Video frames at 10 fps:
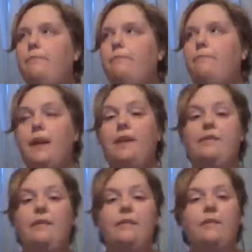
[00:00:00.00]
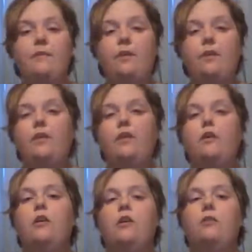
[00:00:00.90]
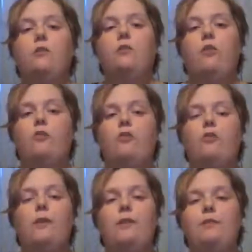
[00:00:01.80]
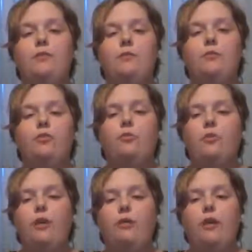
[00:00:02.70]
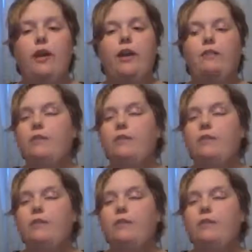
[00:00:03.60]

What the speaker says: mazes, the logic mazes, which are really great.